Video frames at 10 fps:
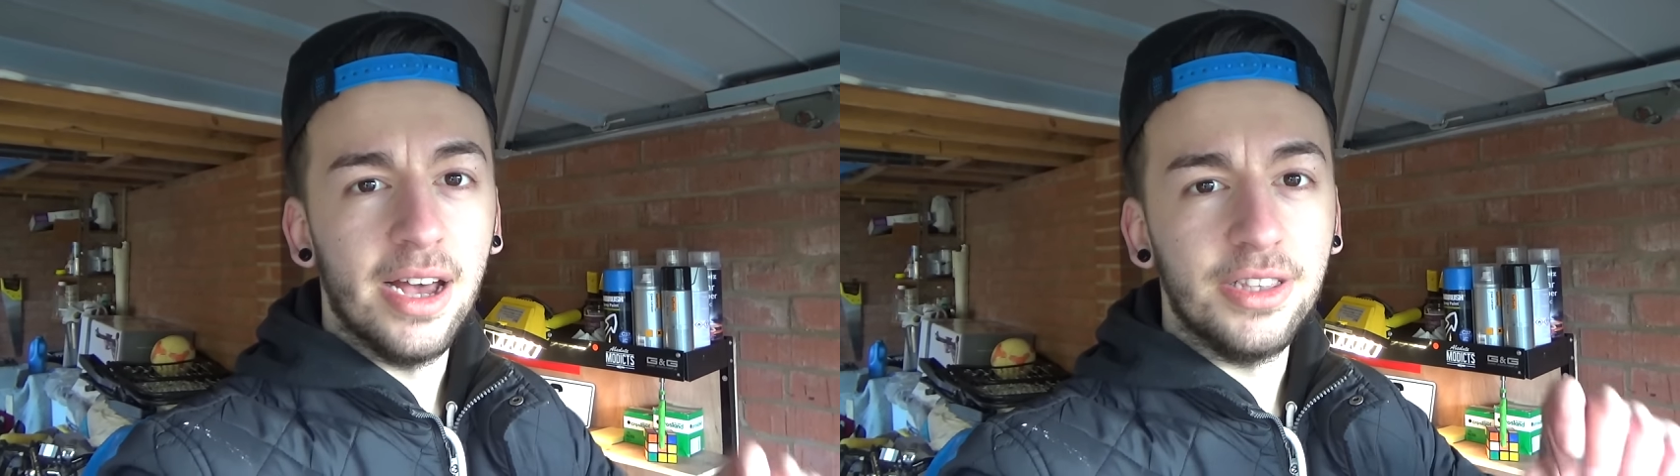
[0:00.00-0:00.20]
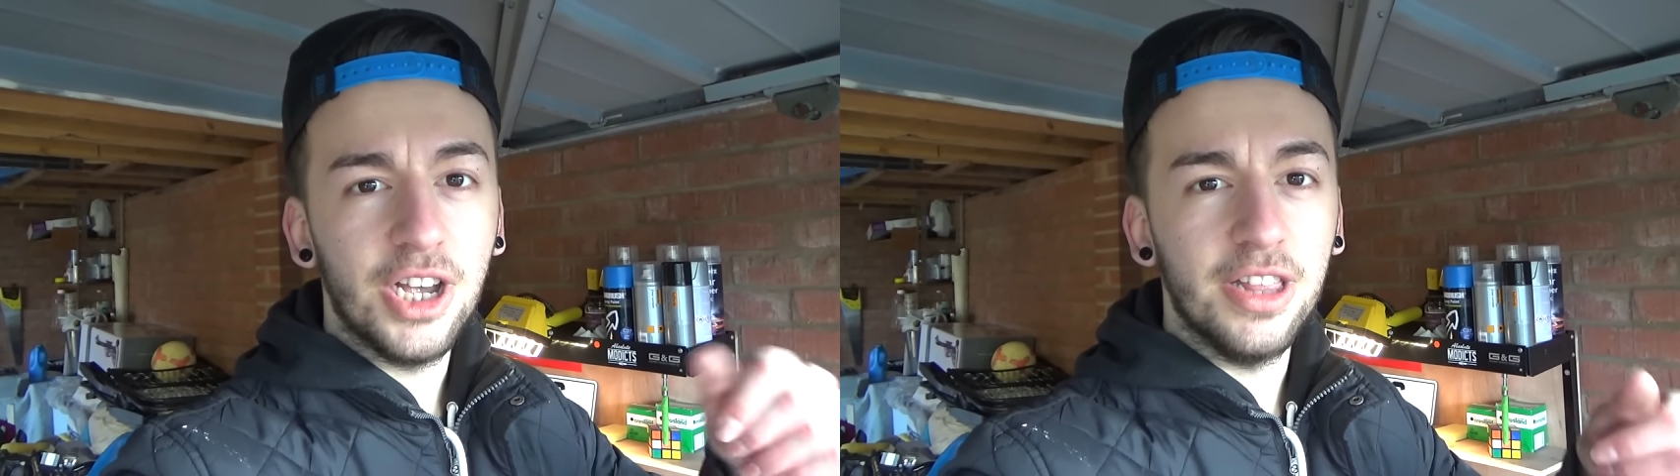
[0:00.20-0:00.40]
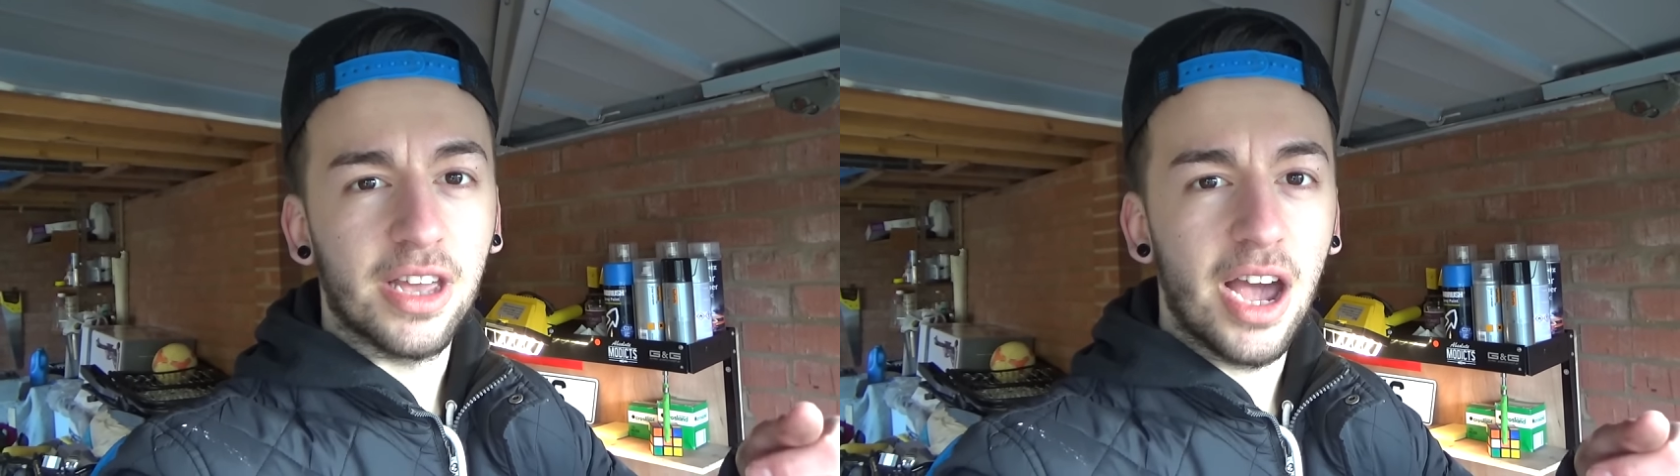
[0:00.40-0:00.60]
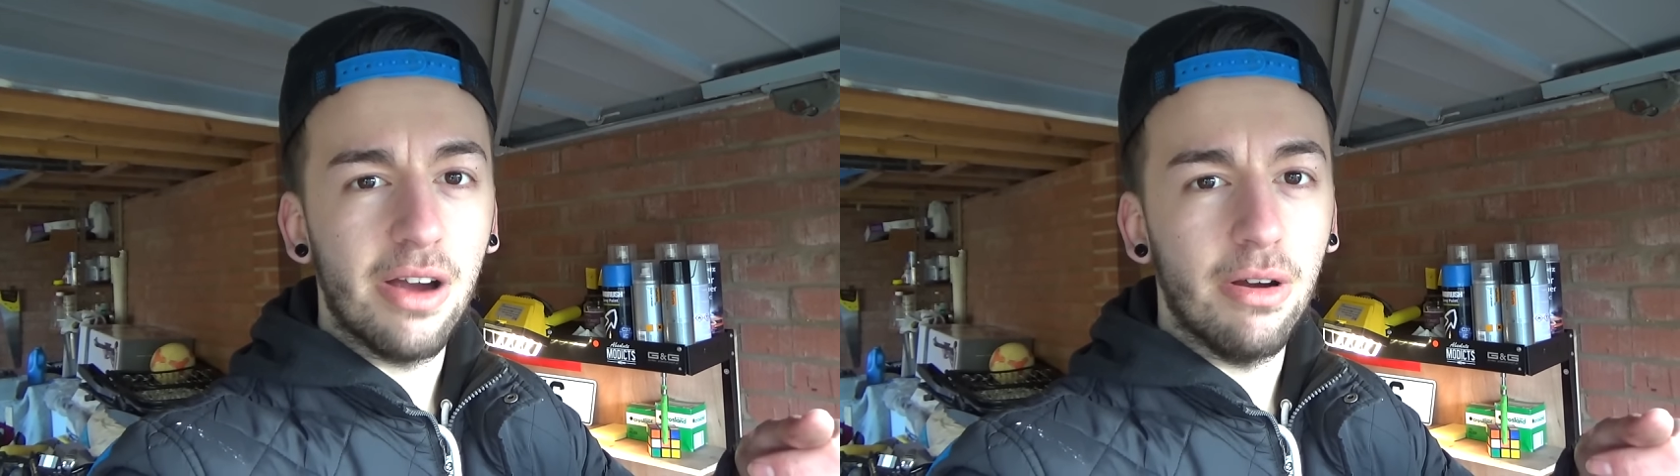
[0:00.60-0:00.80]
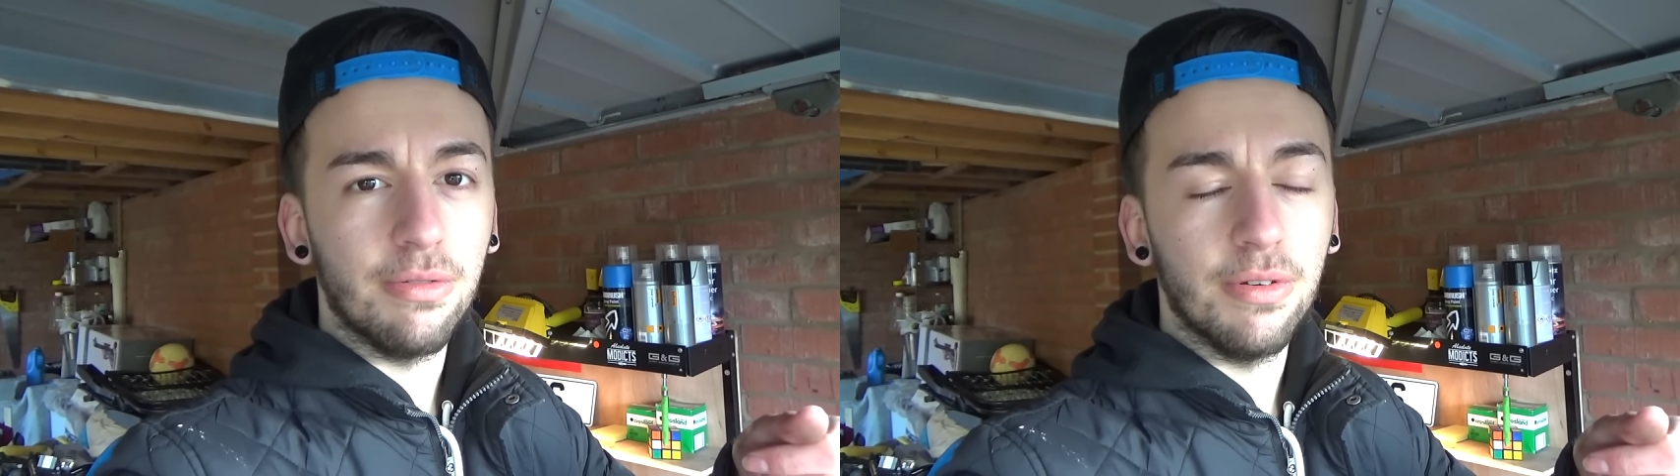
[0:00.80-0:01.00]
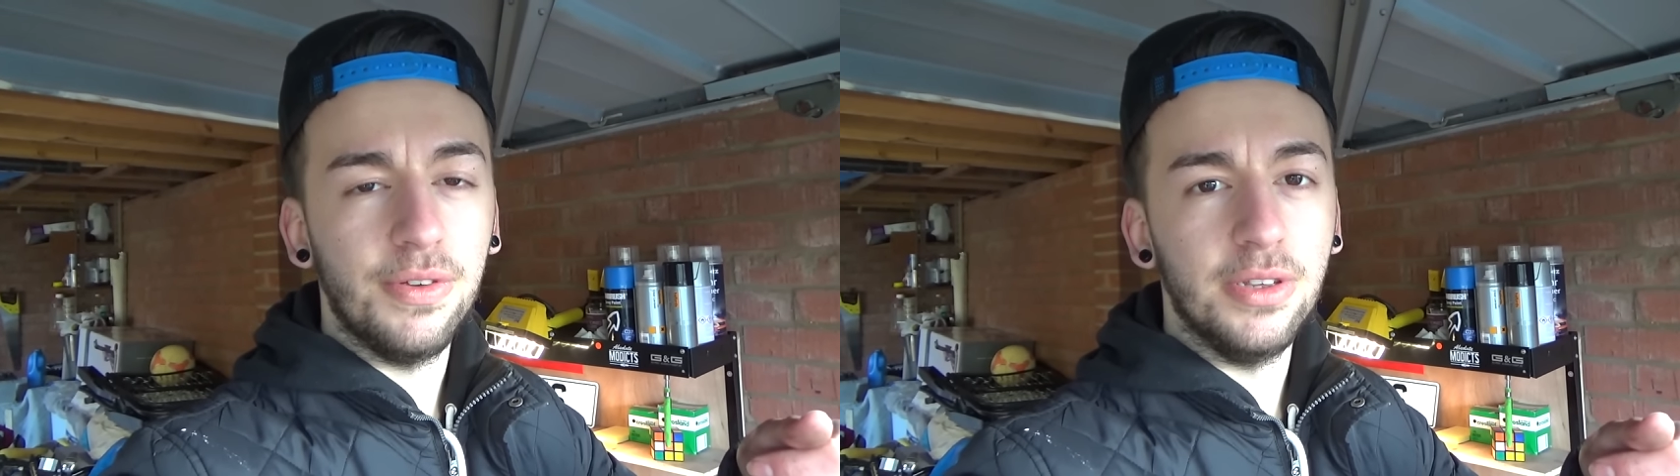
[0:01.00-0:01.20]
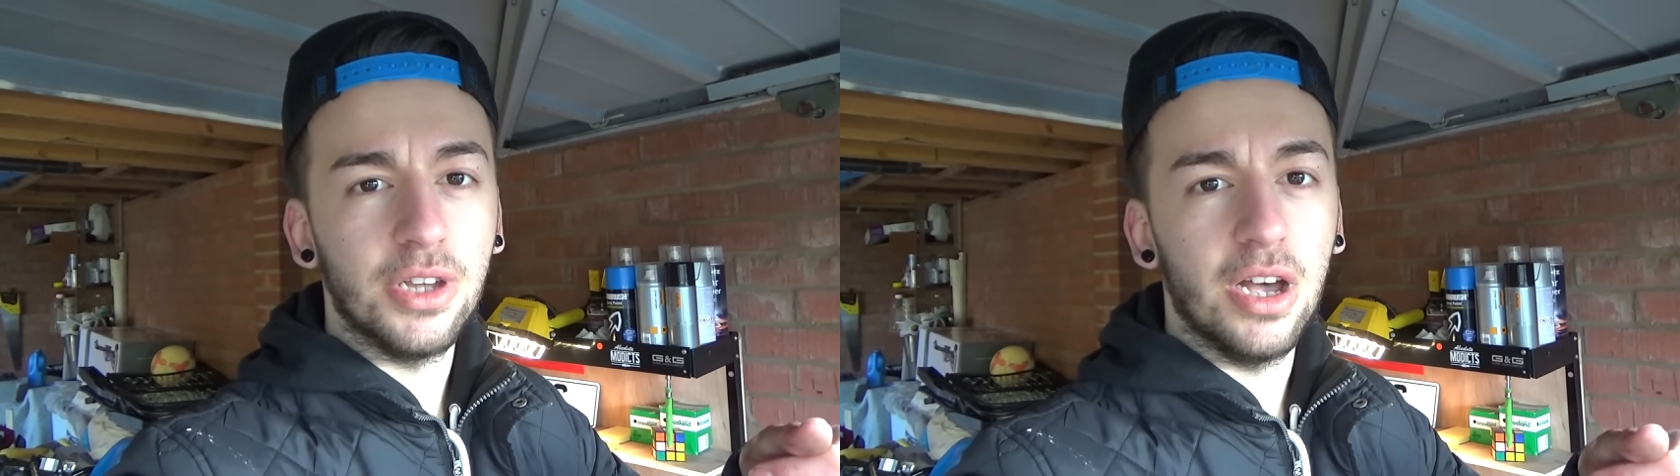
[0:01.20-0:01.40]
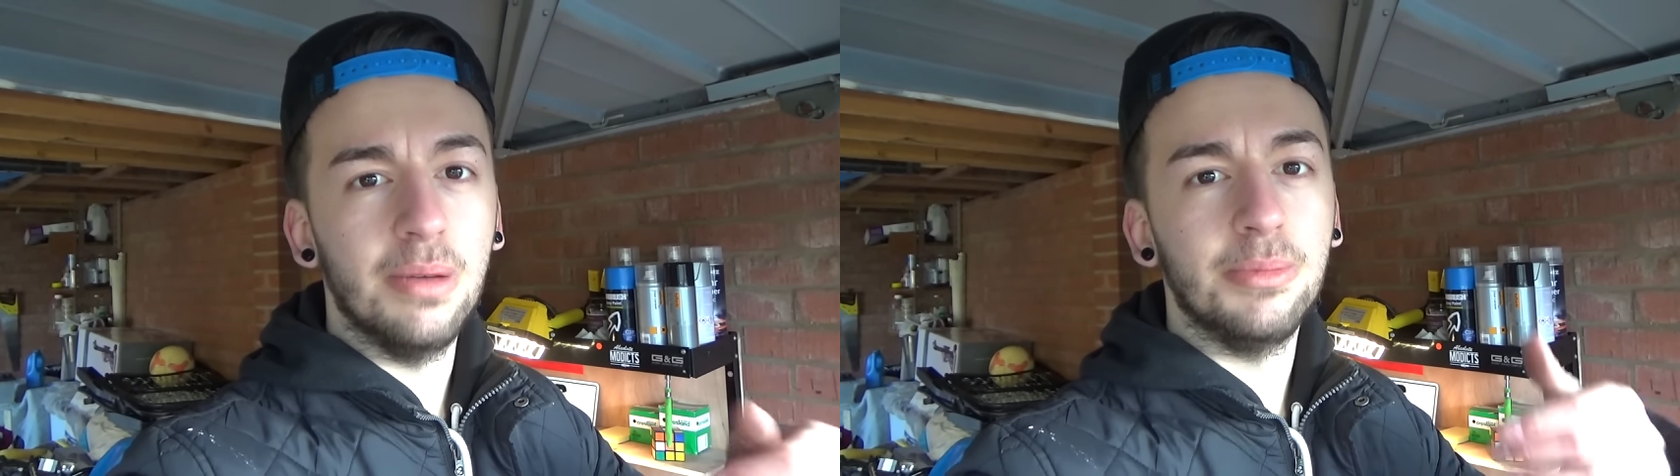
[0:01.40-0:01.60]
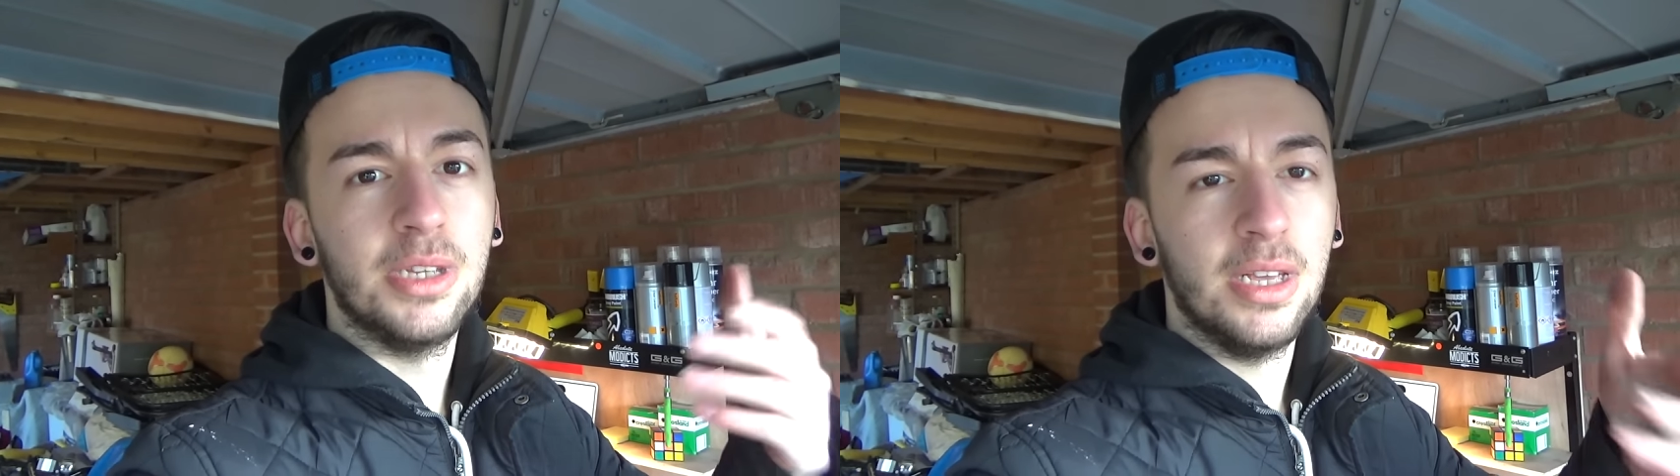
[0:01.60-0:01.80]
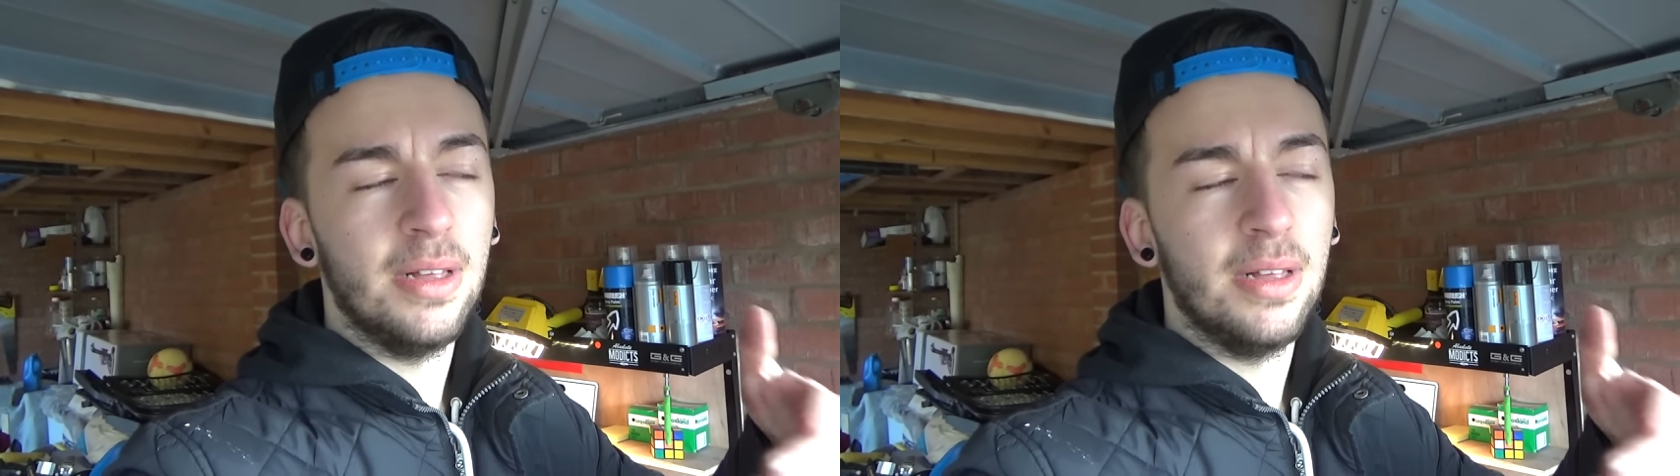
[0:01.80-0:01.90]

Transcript: turn the car over a few times,